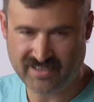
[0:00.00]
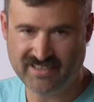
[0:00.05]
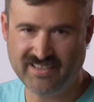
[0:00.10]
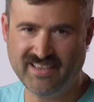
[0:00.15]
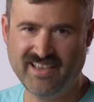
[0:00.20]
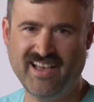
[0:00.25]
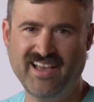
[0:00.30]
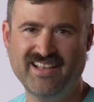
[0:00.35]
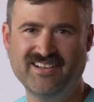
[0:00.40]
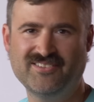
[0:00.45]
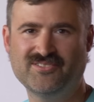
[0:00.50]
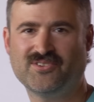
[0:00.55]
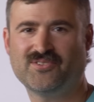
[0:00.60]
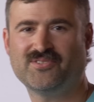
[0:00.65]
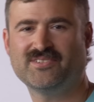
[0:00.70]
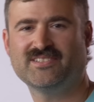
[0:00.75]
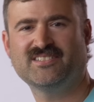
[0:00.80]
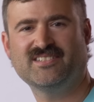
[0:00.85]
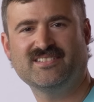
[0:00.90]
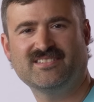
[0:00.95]
Yeah, I don't
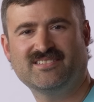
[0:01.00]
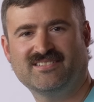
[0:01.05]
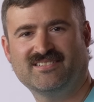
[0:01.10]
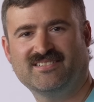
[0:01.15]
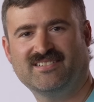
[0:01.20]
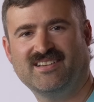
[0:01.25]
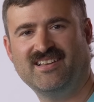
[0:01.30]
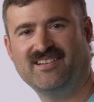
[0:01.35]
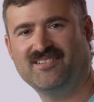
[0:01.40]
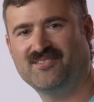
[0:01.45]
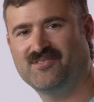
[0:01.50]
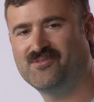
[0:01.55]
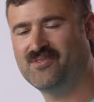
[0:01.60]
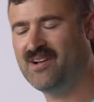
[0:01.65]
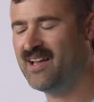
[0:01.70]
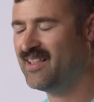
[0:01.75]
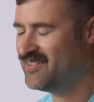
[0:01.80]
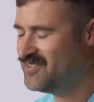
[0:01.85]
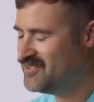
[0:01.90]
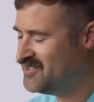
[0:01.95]
know, it's just kind of cool.
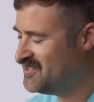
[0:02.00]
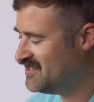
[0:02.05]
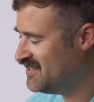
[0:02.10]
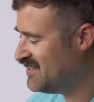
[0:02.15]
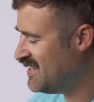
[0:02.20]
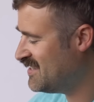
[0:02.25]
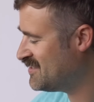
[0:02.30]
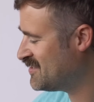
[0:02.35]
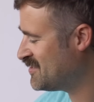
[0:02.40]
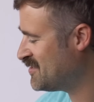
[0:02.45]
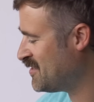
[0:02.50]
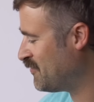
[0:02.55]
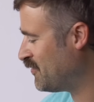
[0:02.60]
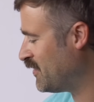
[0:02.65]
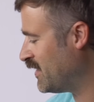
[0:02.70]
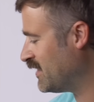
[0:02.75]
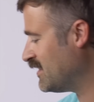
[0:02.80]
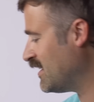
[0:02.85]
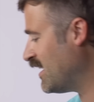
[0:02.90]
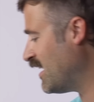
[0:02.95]
There's just lots of stuff
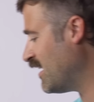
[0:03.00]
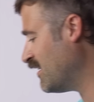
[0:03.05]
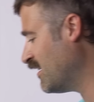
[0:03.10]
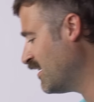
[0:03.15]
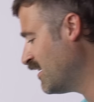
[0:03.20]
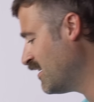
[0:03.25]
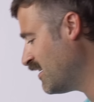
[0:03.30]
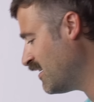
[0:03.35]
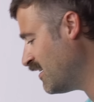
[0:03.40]
like that.